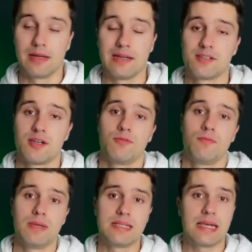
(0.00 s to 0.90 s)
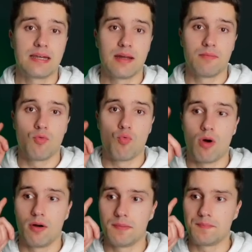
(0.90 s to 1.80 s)
Okay, so mistake number
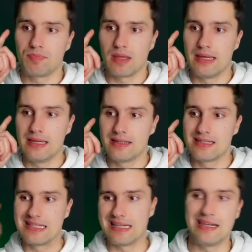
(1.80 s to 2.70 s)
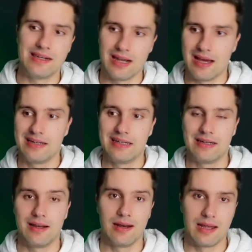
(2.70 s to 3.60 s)
1 is
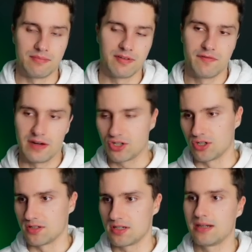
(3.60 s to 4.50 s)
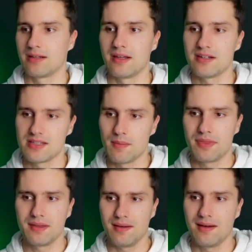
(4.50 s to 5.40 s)
inlining lambda functions. That is
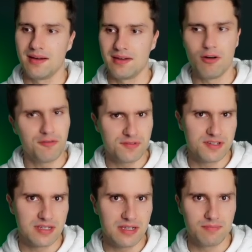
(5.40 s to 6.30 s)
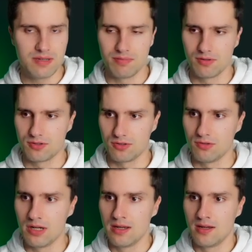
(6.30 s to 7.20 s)
something I often see people do.